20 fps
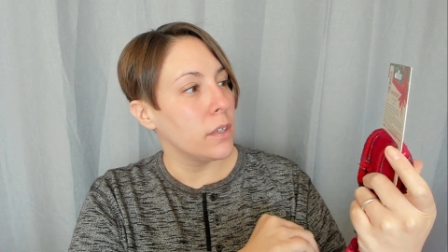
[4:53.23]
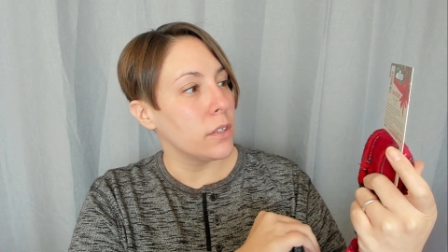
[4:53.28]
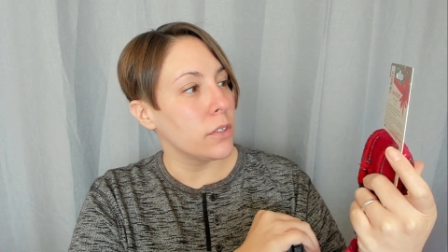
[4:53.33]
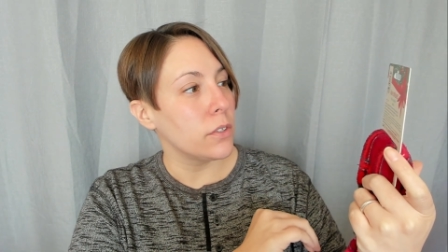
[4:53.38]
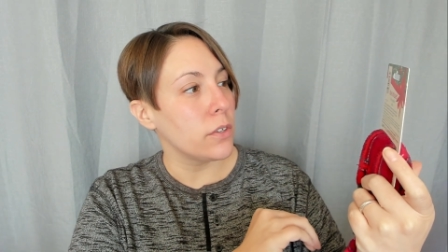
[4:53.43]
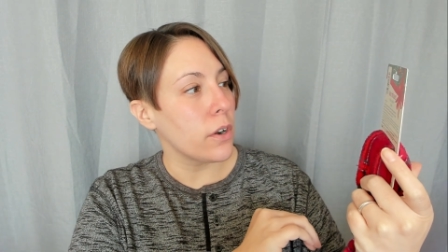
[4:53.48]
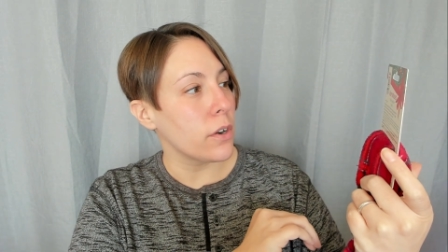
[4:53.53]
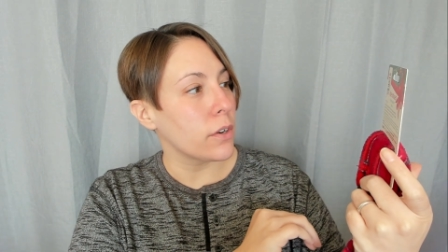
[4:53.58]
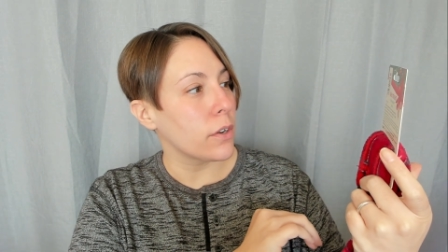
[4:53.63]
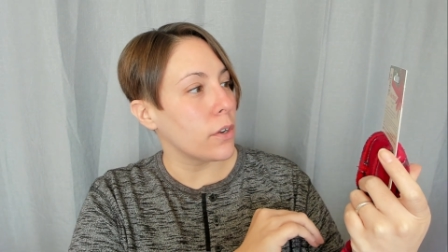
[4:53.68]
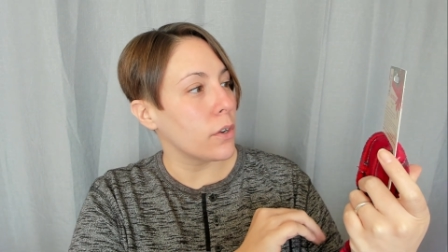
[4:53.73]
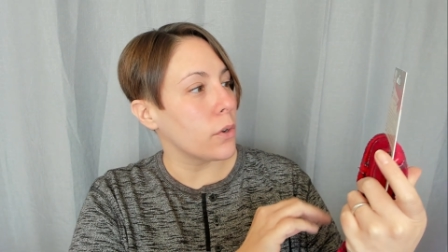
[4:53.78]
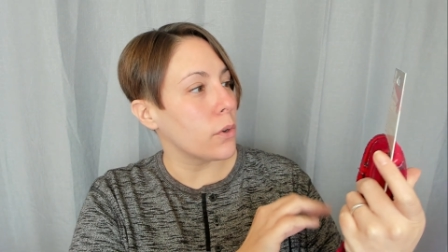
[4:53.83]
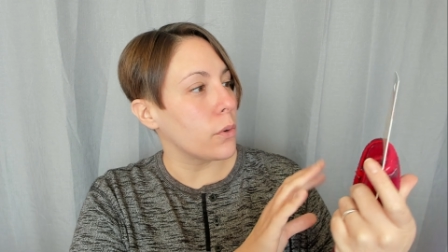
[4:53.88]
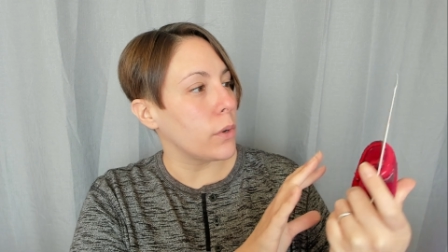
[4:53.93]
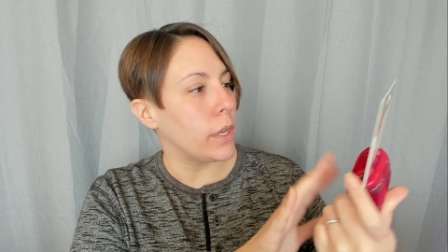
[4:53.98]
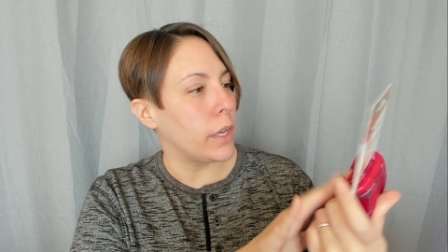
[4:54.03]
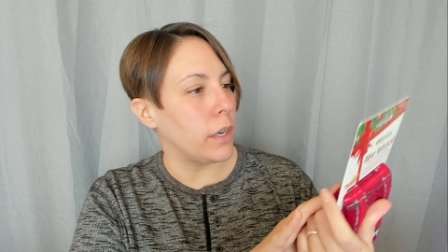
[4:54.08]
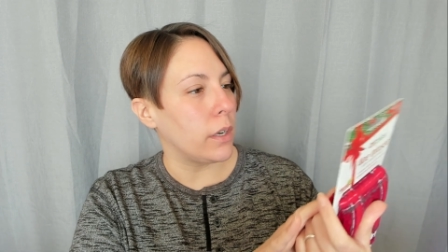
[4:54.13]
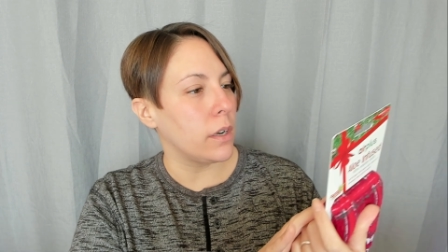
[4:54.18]
dark
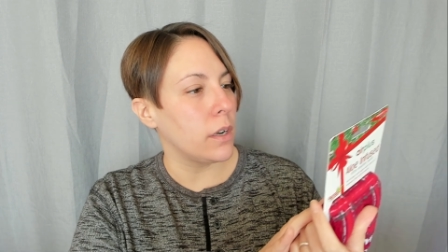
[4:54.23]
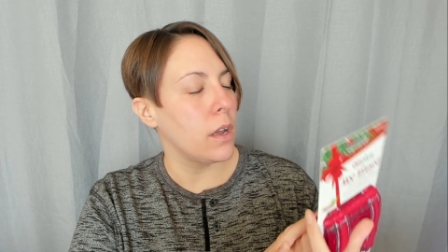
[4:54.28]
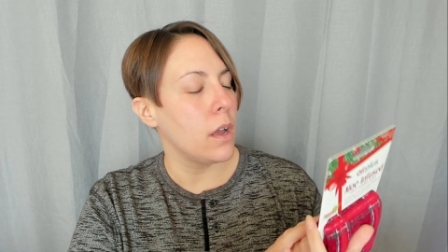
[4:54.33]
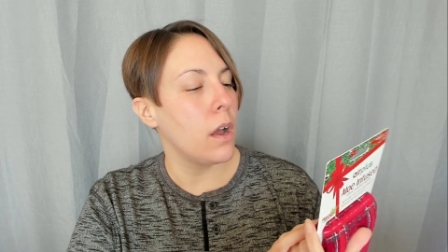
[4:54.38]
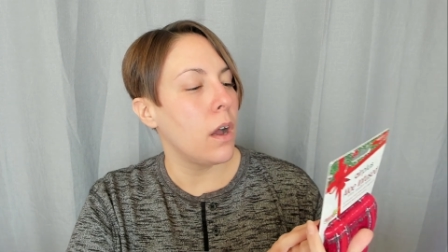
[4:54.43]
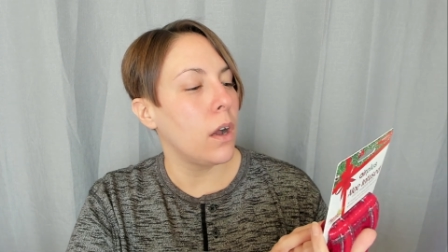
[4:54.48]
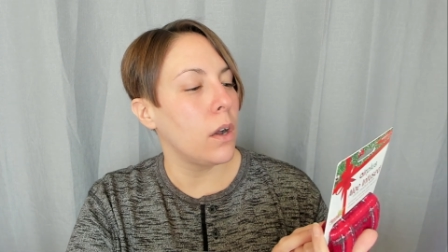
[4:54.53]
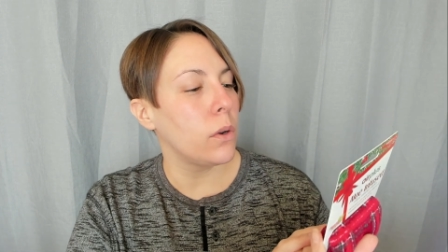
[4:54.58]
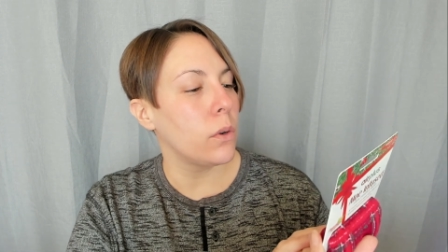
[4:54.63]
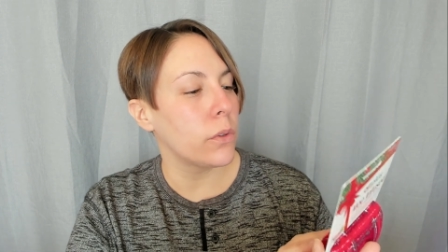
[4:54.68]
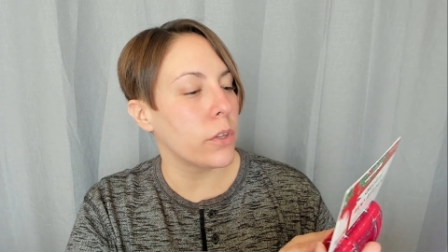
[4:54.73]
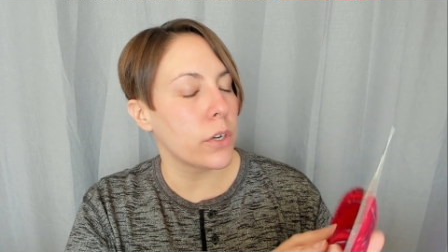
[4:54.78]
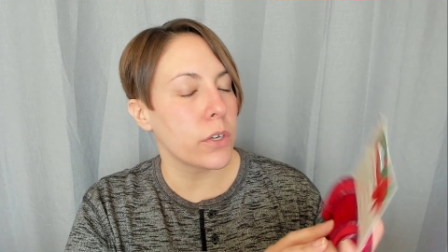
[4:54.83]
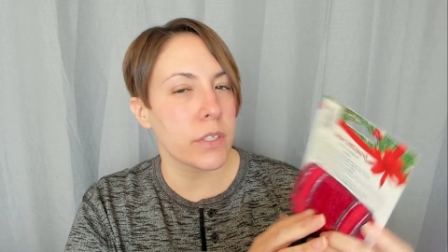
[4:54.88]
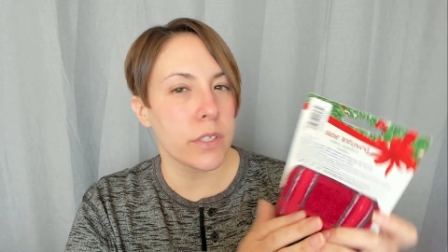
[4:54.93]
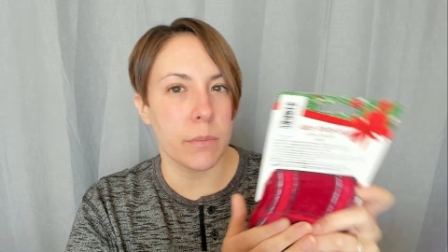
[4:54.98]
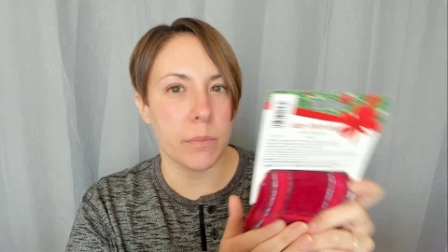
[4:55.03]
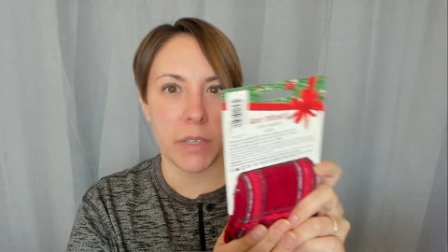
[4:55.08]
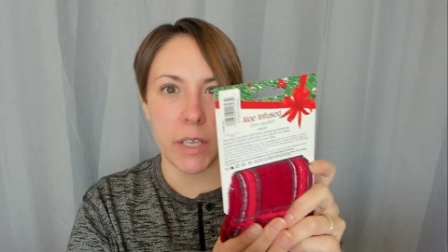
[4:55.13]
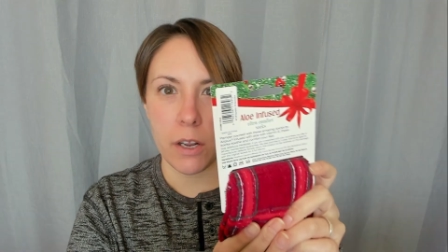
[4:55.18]
green. Oh, there's
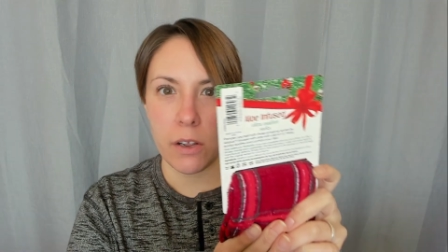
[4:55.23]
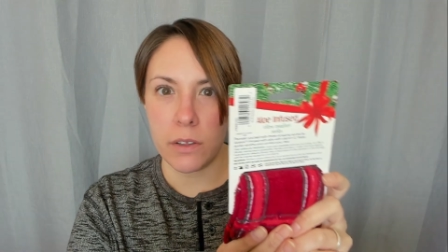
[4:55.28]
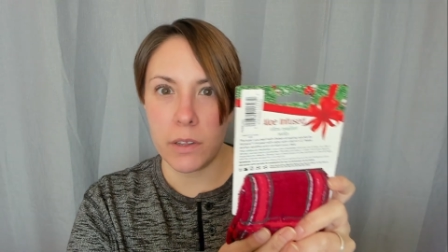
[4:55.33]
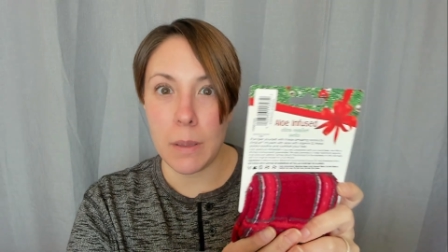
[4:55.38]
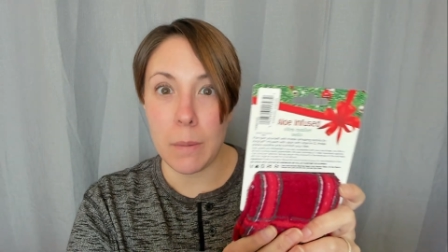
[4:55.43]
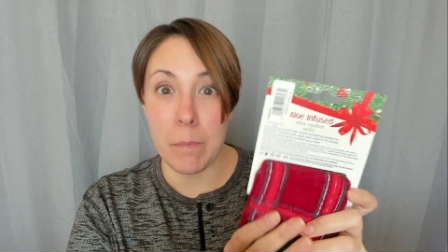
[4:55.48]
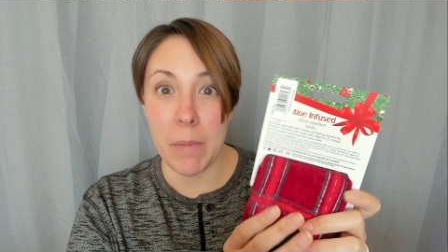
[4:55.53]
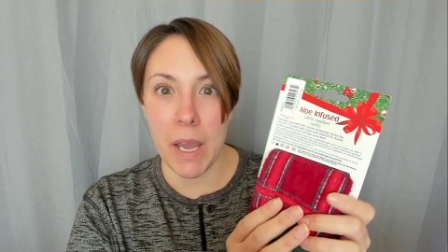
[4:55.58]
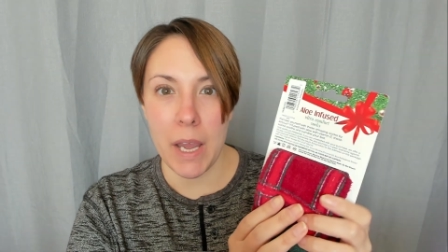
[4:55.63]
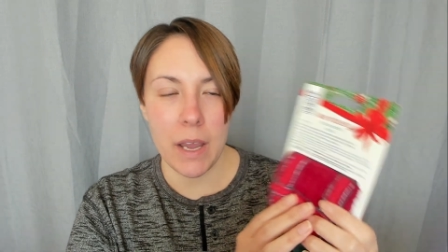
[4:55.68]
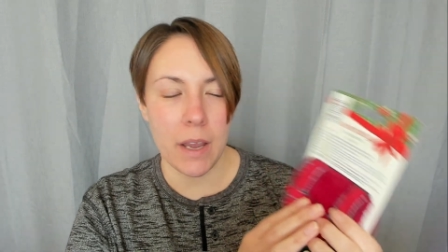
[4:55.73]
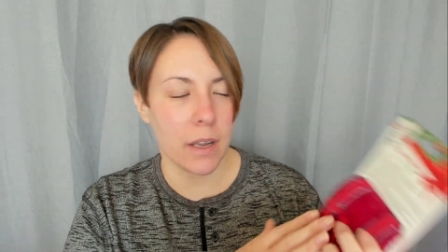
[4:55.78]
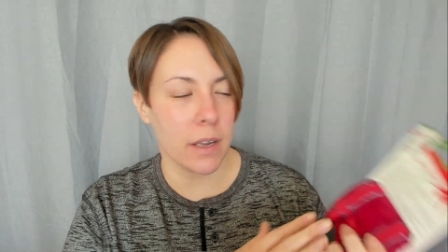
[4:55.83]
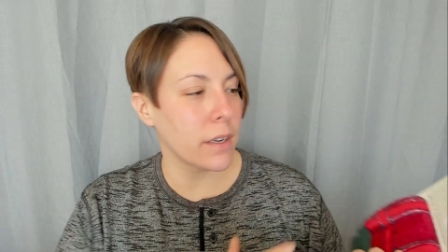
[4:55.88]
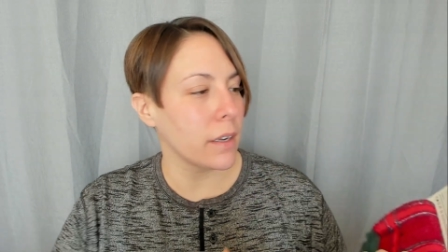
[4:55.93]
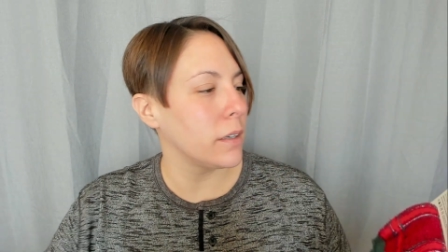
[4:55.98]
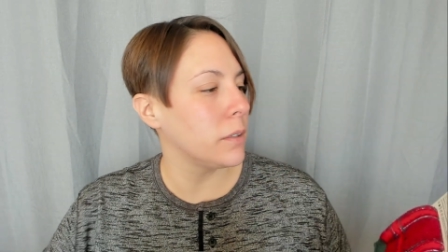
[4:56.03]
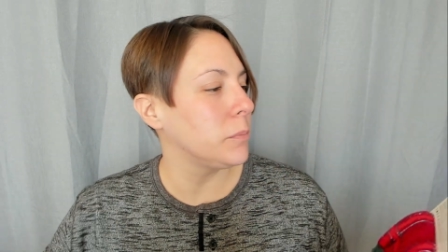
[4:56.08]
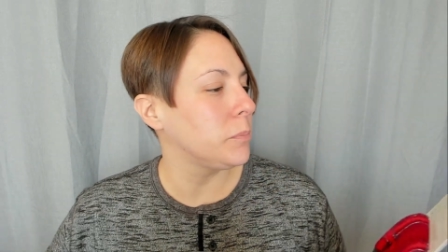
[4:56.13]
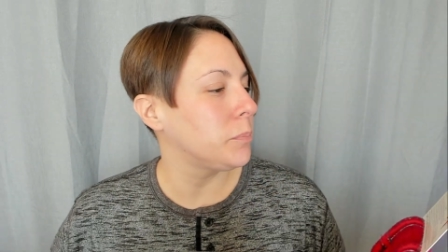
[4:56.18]
something on the
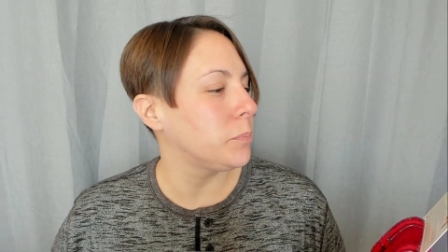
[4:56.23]
back.